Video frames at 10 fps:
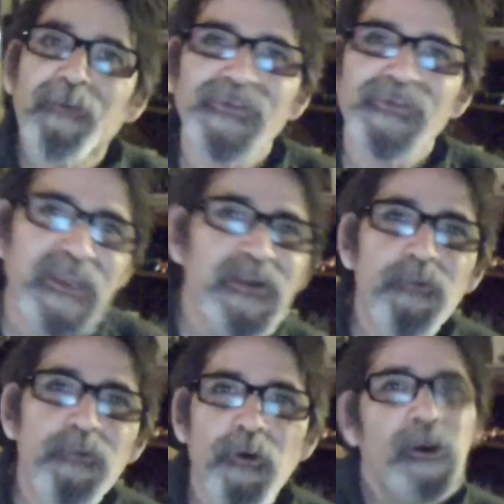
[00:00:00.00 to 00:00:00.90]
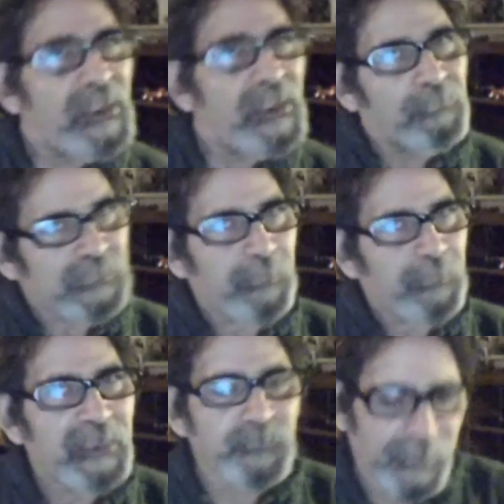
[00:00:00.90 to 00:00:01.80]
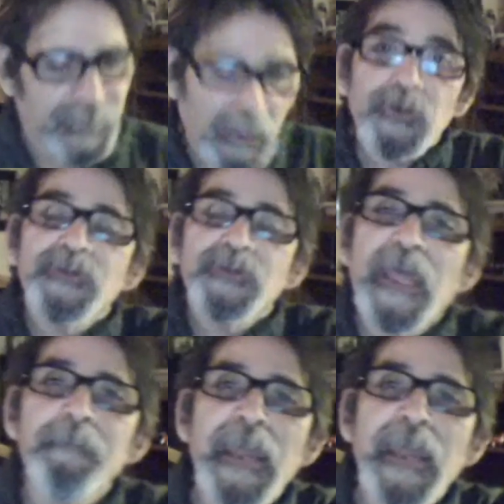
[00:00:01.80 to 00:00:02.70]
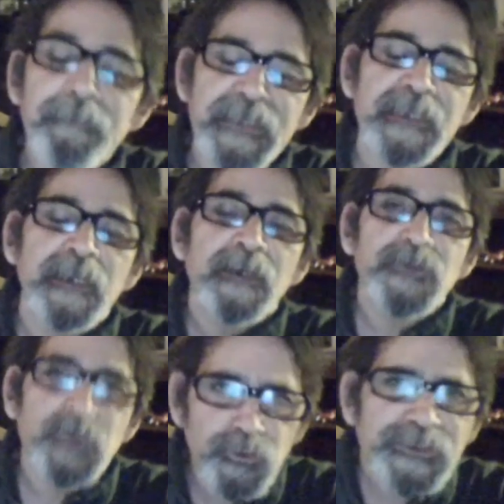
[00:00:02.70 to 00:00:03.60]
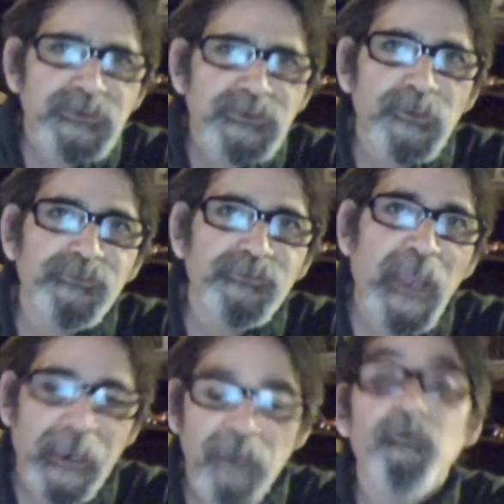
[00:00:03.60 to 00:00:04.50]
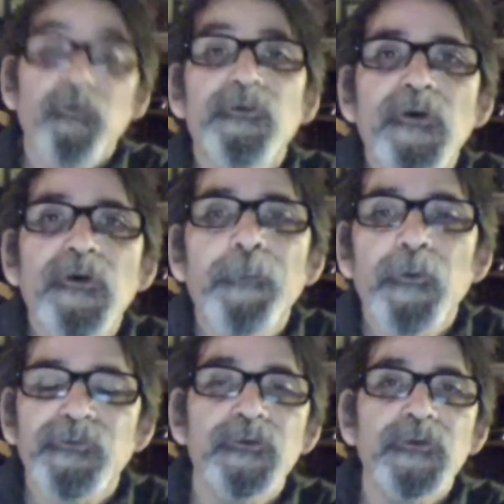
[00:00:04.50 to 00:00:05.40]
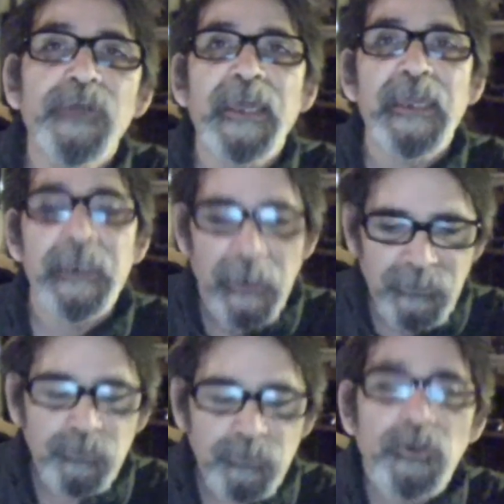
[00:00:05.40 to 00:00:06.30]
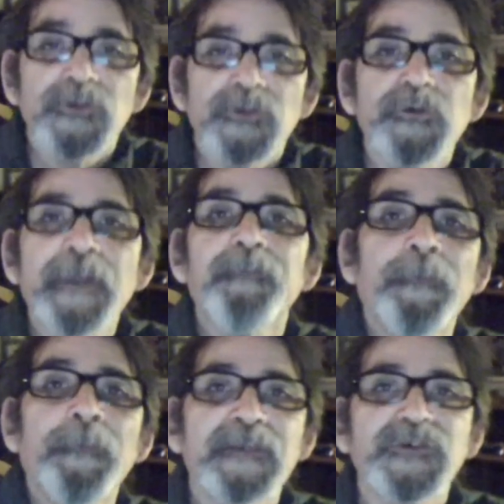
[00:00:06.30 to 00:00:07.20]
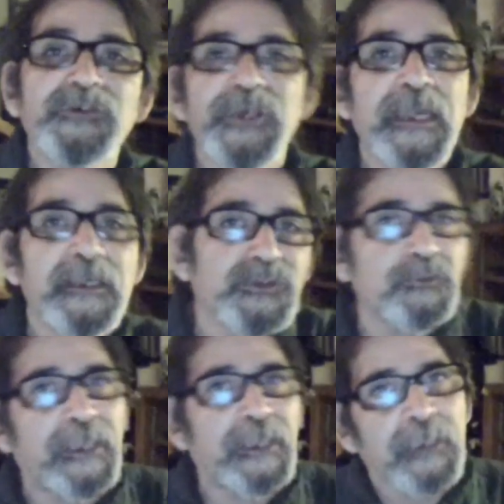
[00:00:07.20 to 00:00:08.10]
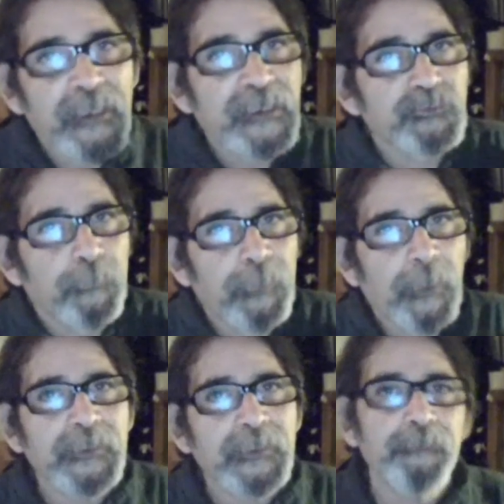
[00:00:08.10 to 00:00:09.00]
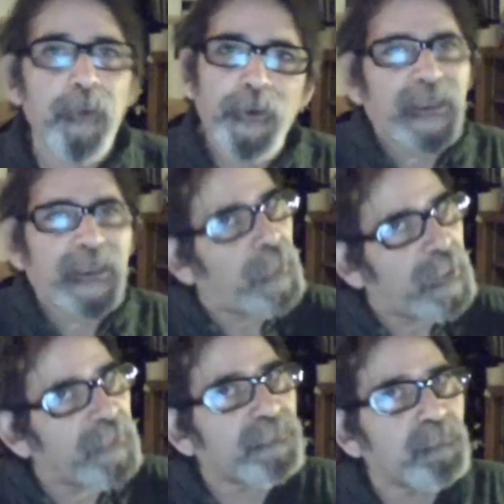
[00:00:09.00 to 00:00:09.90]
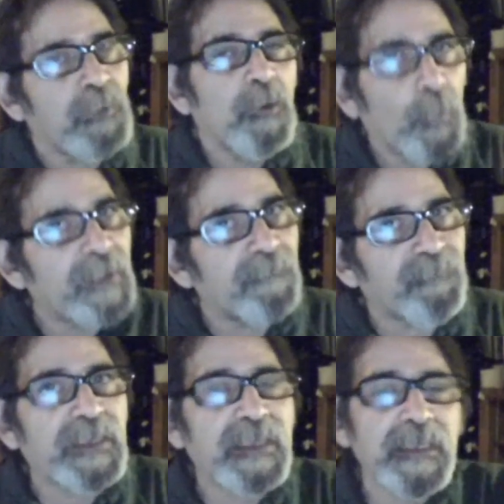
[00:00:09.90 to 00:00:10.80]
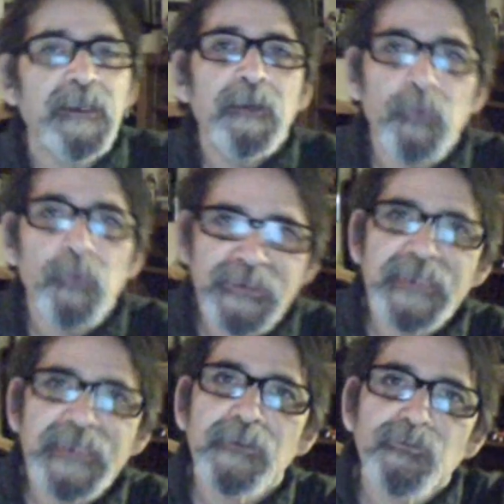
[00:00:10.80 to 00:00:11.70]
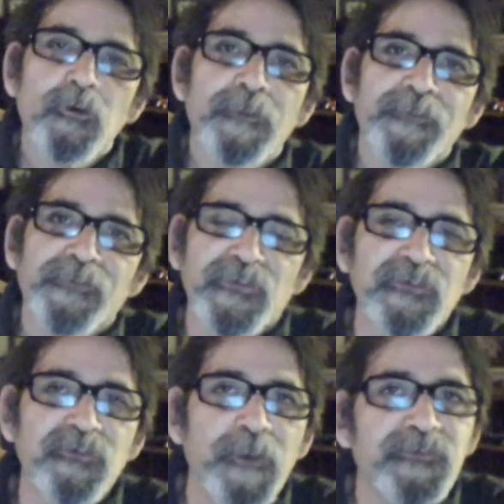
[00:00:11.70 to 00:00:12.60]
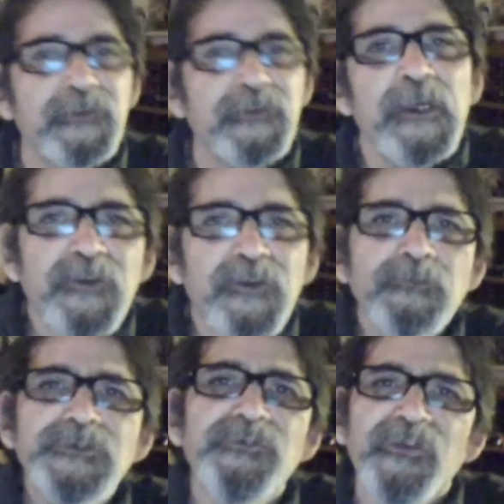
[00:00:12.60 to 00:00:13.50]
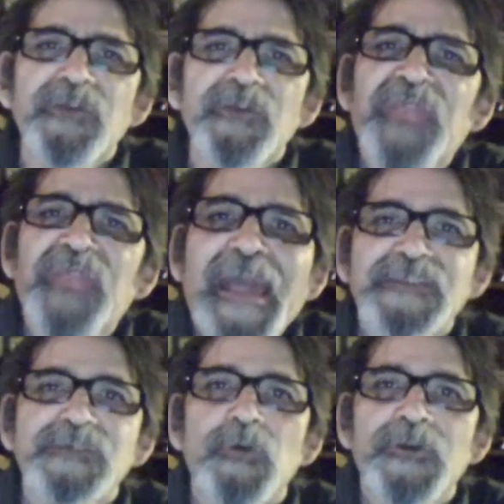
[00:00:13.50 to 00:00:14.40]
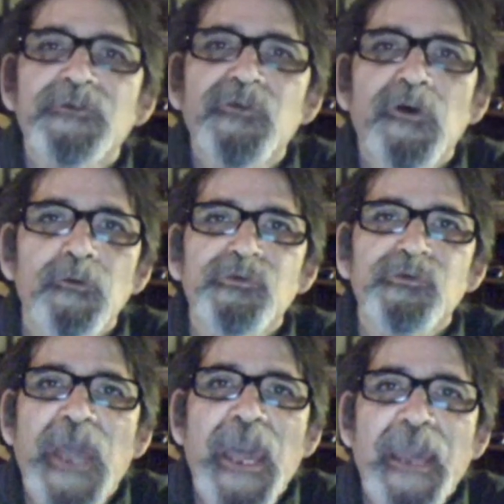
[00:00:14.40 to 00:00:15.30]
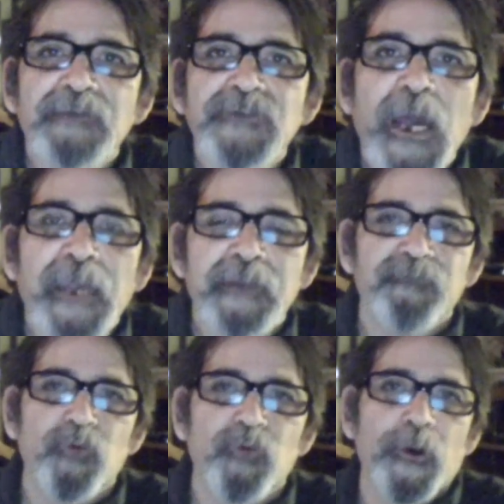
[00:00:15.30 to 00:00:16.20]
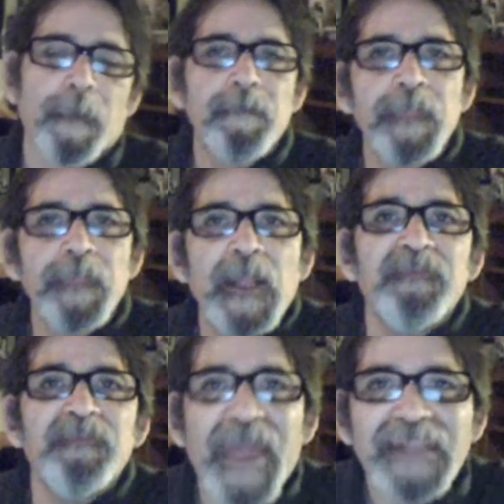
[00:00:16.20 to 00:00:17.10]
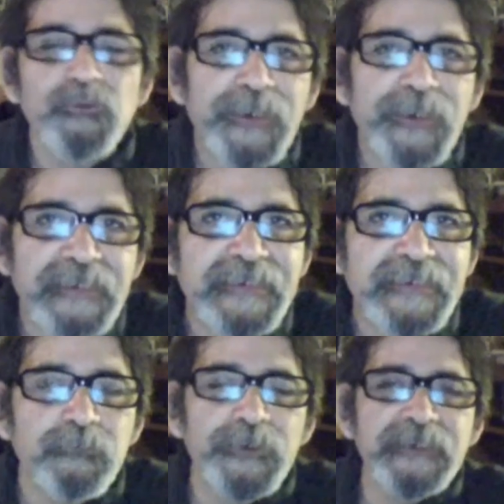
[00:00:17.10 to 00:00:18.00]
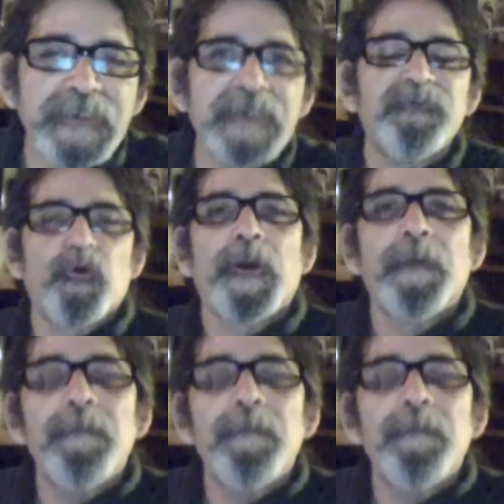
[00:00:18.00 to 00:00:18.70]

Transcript: was a hero, he was a patriot, could that man be using Joe Stack for his own personal gain, to implement change so that his Republican Party or his way of thinking would take control of the situation? Don't you see, that's what Joe Stack died for. That's what he did for.